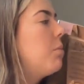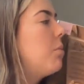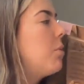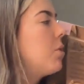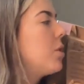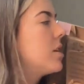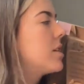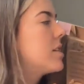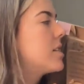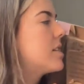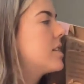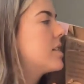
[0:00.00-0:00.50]

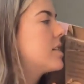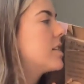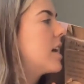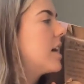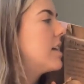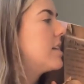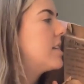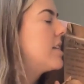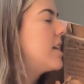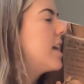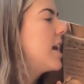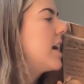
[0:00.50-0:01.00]
Borris
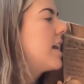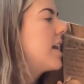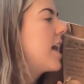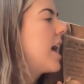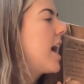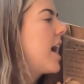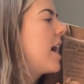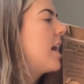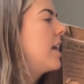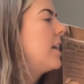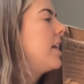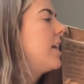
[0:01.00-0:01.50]
decides he had
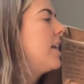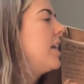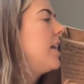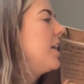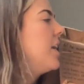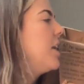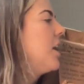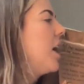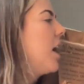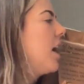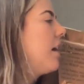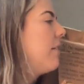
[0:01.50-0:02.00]
had
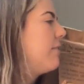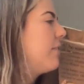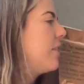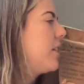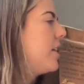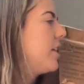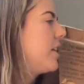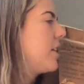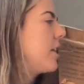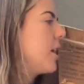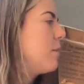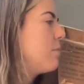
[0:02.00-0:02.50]
enough,
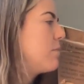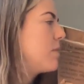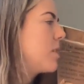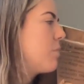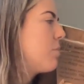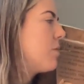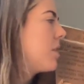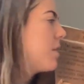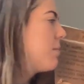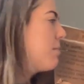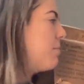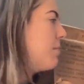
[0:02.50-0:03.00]
and he comes
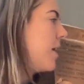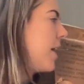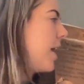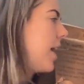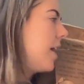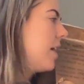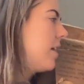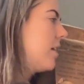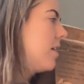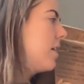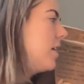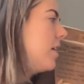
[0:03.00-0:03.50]
up with a
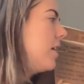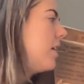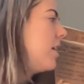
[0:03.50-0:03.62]
plan.